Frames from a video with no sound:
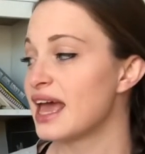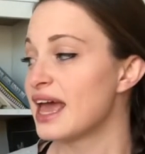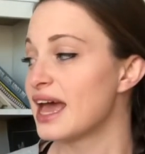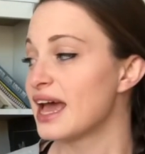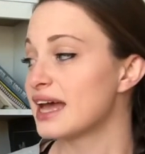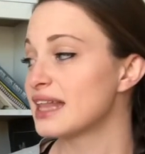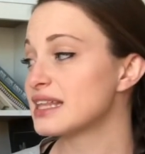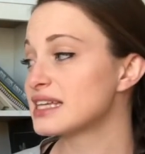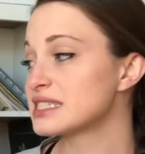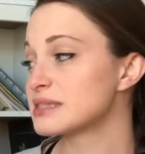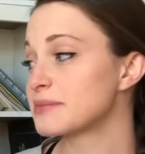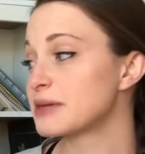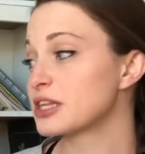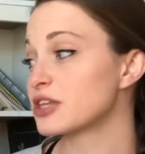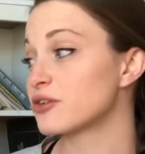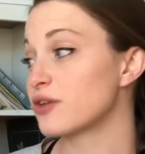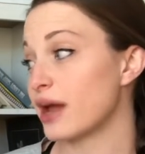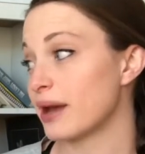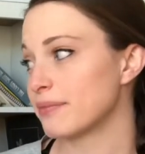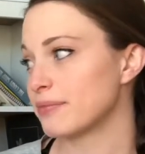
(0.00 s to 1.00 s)
Elizabeth
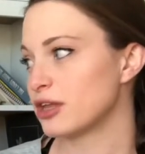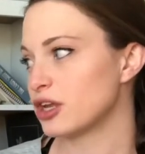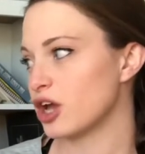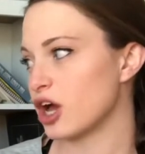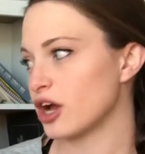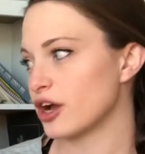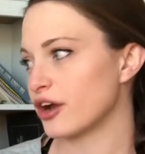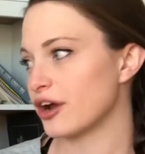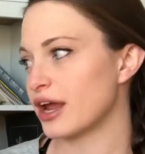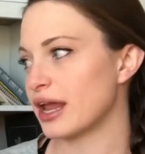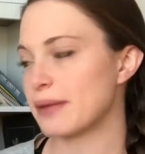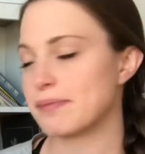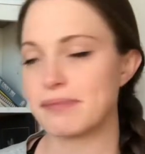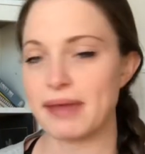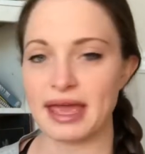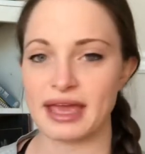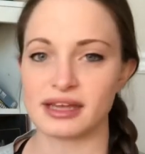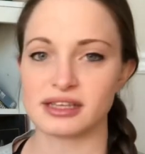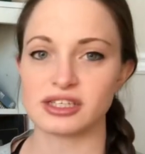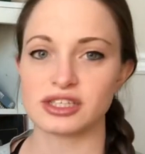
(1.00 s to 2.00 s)
grabbed the knocker and
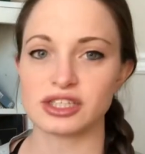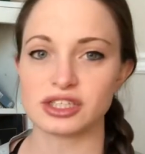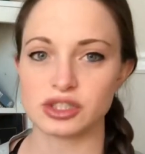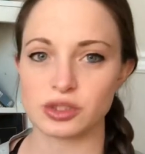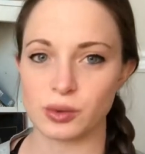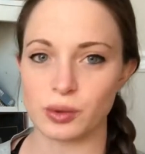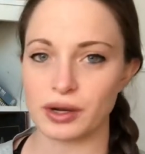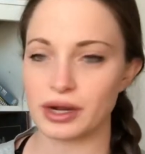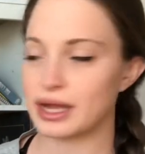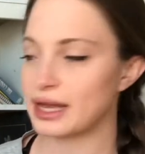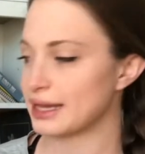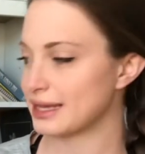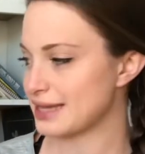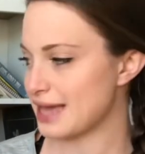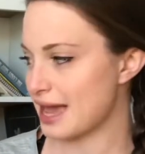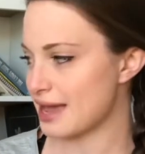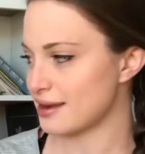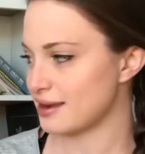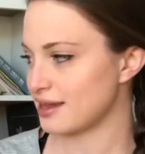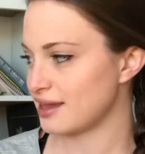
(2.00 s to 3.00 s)
banged on the door
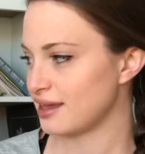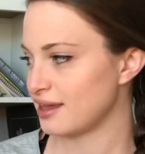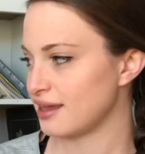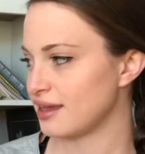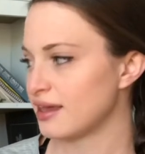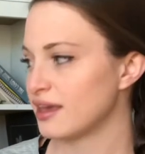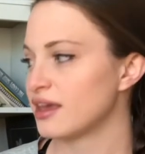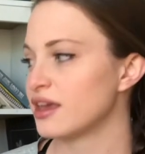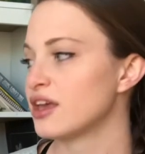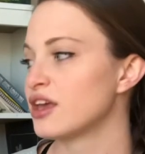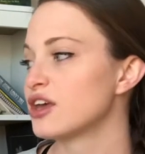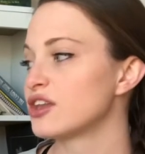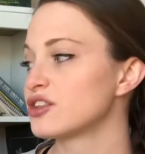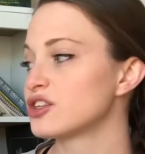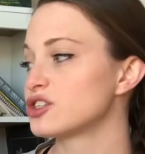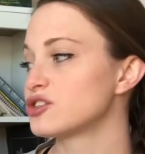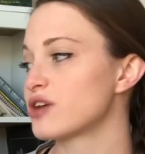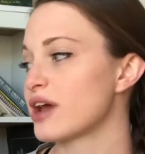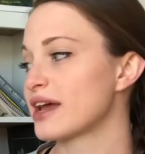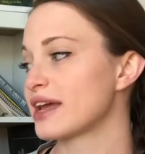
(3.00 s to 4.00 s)
again. The
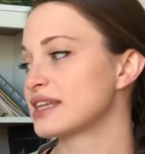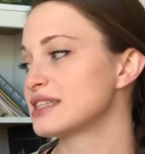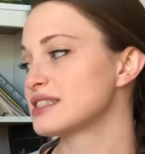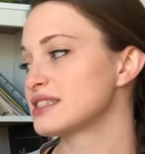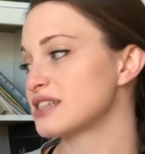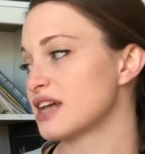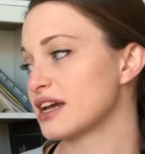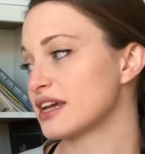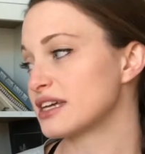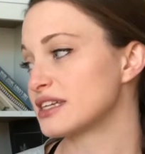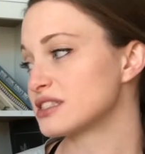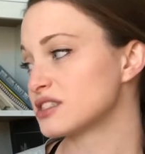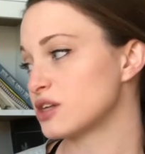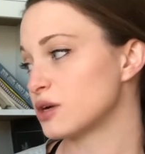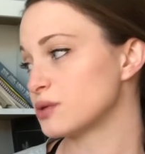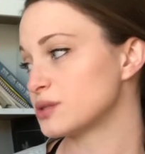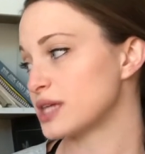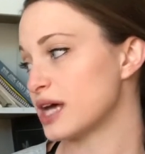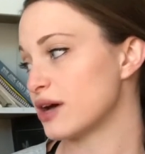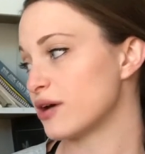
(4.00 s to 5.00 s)
dragon stuck his
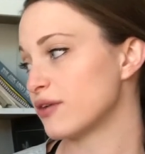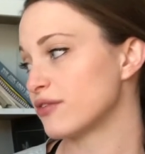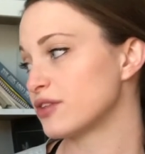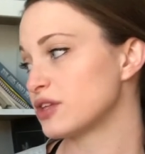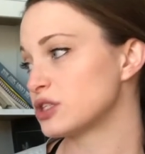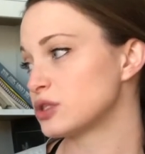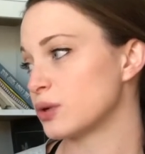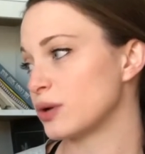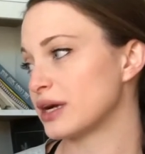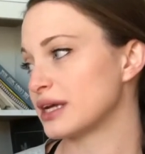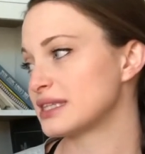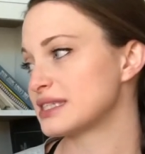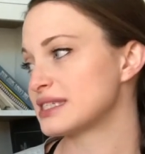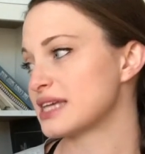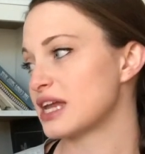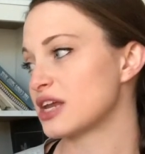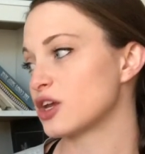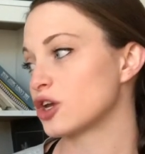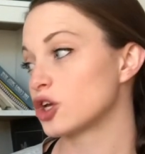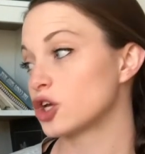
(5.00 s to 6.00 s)
nose out of the door and
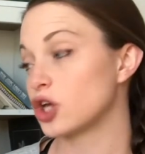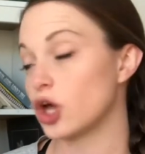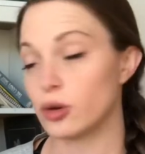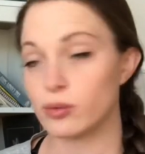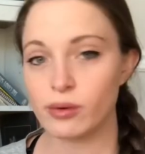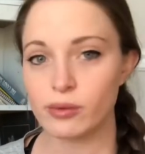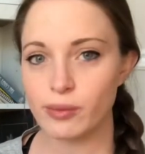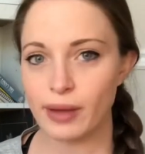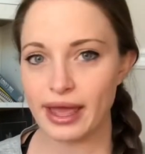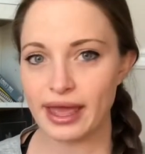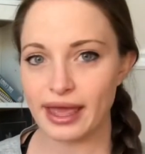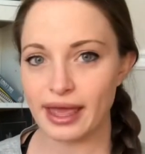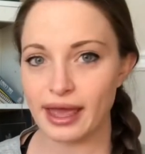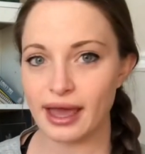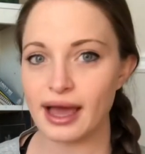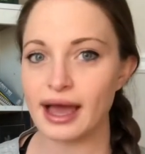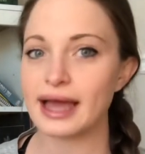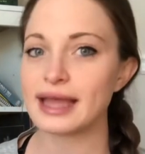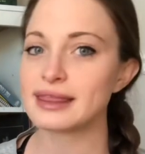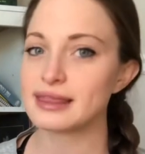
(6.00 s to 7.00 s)
said, Go away,
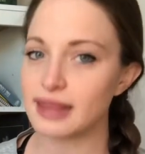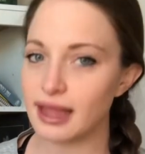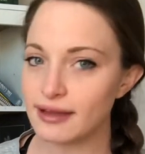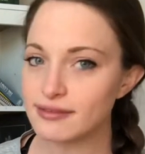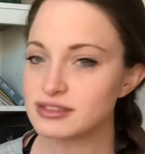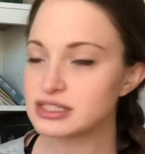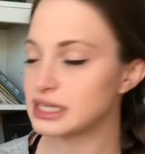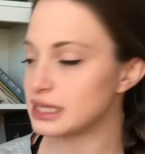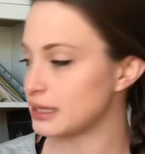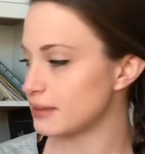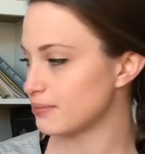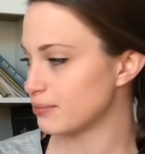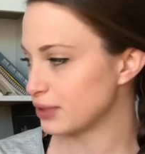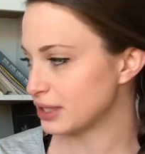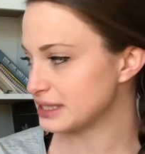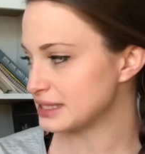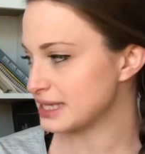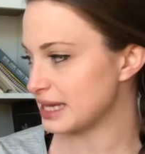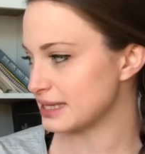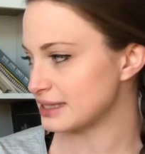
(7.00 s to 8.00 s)
I love to eat
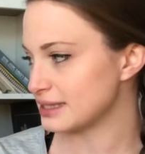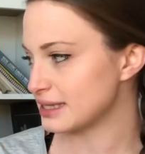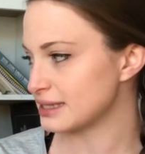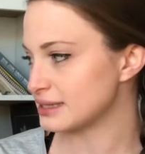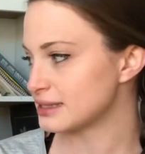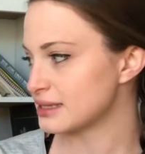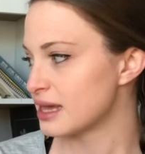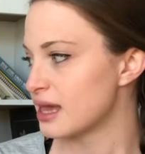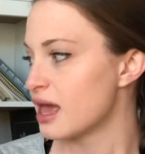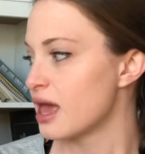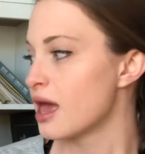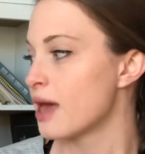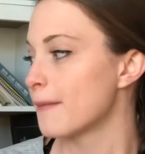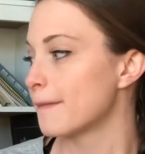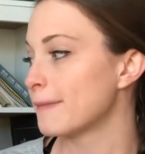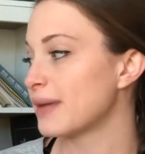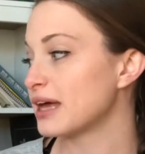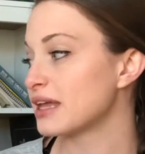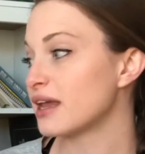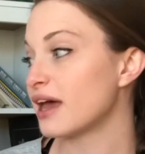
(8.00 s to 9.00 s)
princesses.
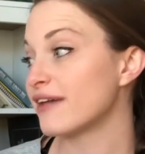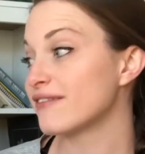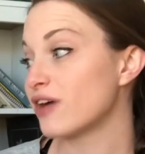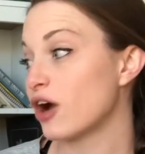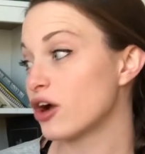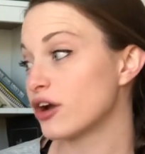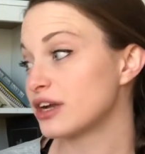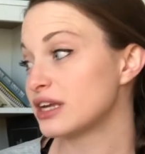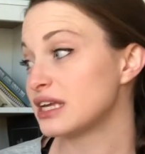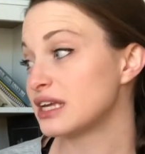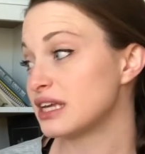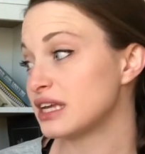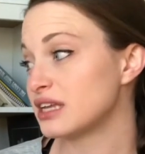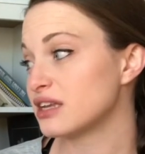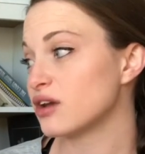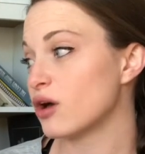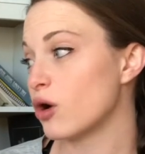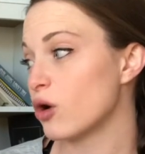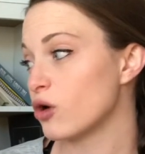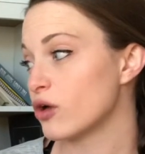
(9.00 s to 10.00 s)
But I've already eaten a
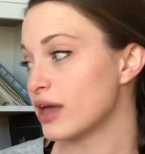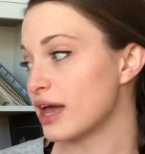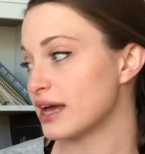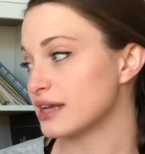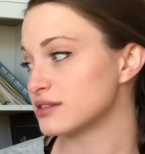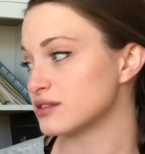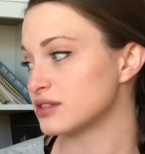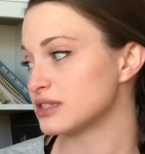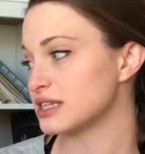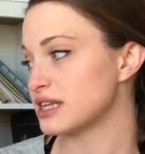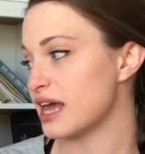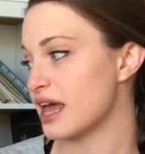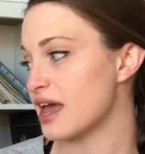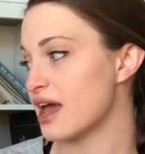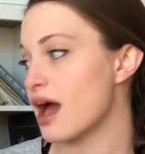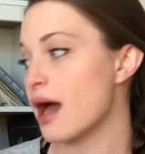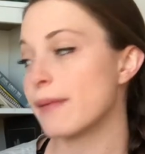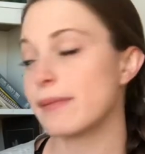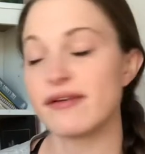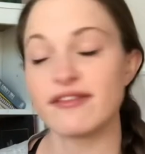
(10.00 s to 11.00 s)
whole castle today.
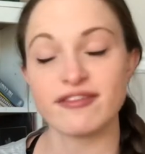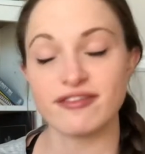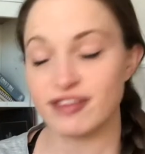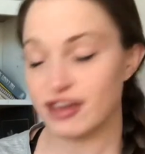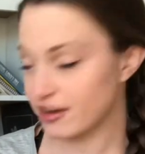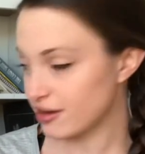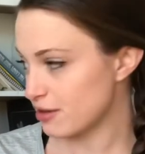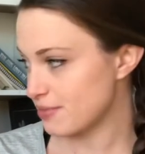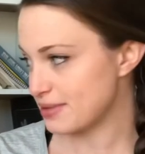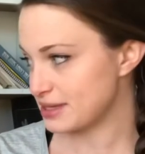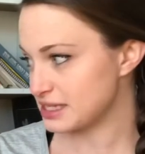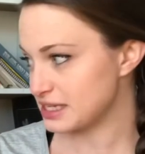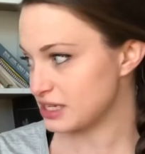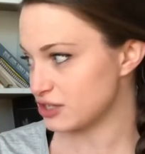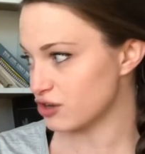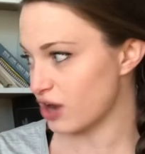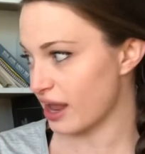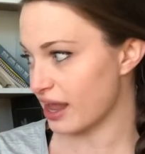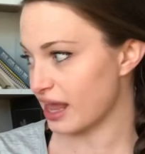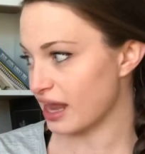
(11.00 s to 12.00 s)
I'm a very busy
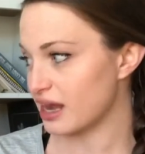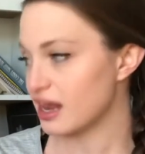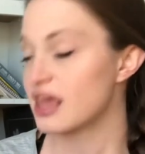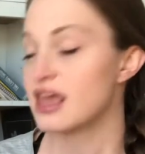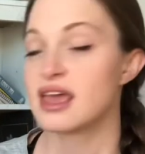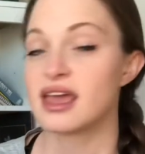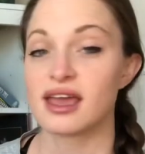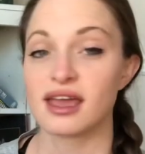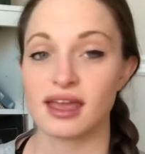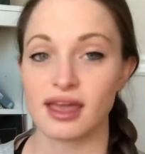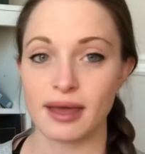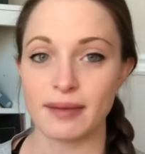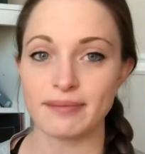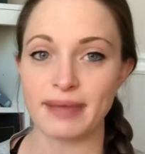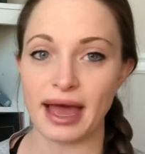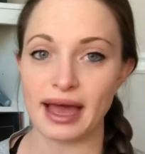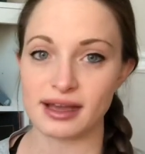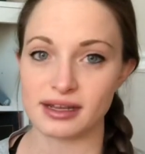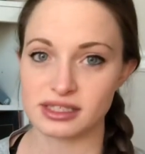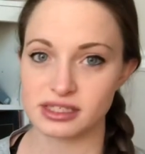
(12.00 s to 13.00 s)
dragon. Come
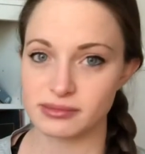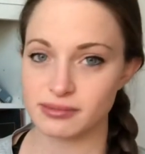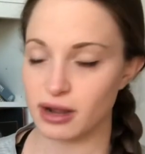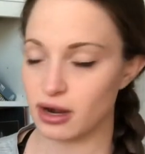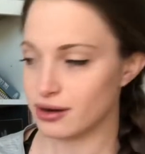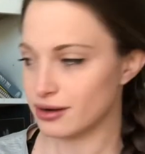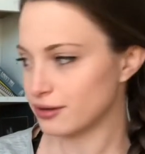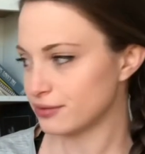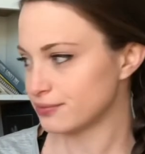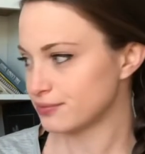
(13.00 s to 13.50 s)
back tomorrow.